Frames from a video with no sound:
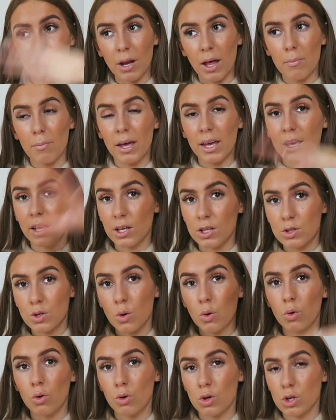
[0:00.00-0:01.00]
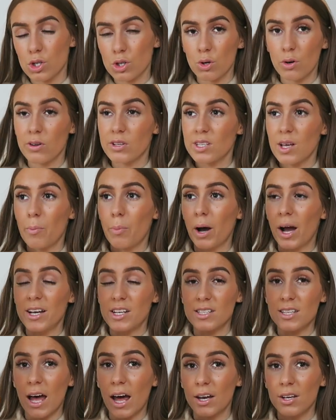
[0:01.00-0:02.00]
and like make it taller or shorter. But I
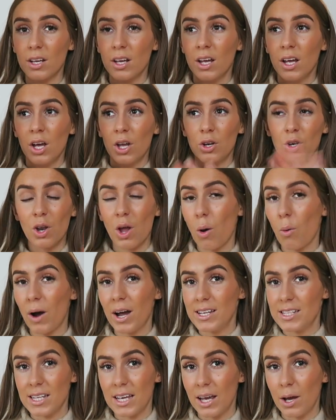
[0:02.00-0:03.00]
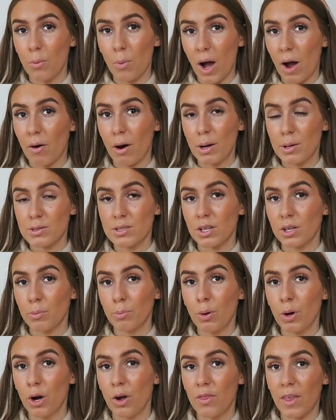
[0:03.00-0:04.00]
just had no idea where I was going
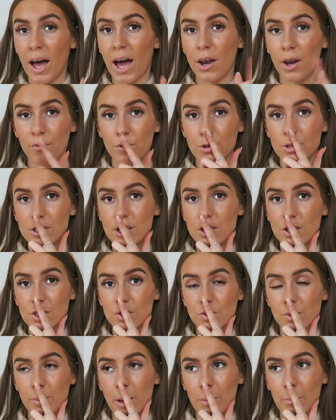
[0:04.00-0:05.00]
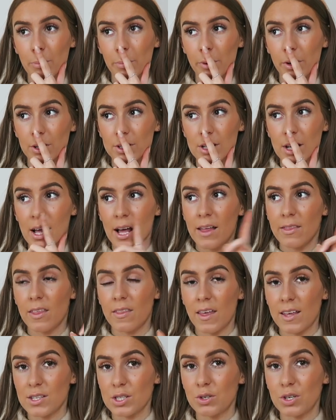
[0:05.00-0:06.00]
to put that. And I've also just remembered
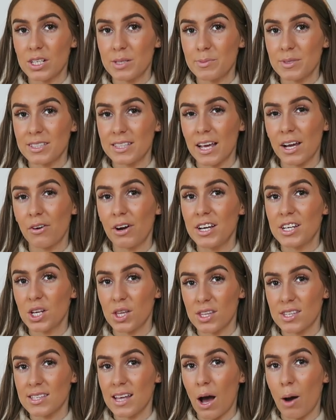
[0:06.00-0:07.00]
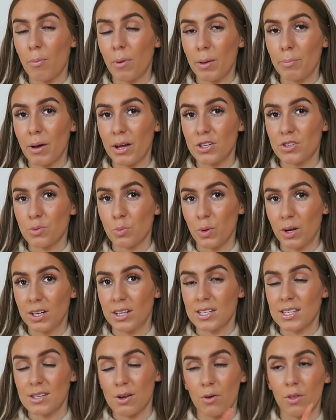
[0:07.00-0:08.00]
that there's a Christmas decoration sat on my bedroom
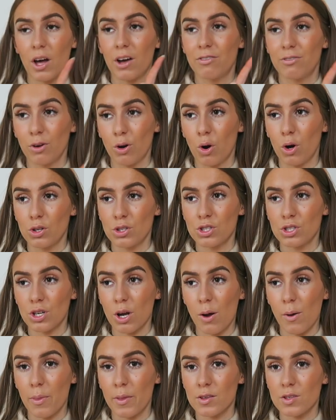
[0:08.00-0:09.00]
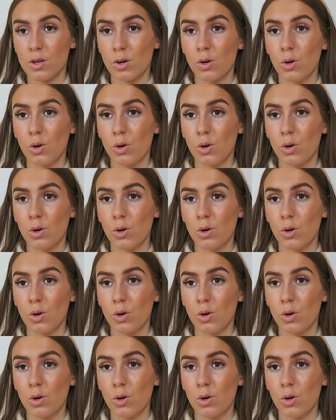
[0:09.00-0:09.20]
windowsill that I've forgotten to show in this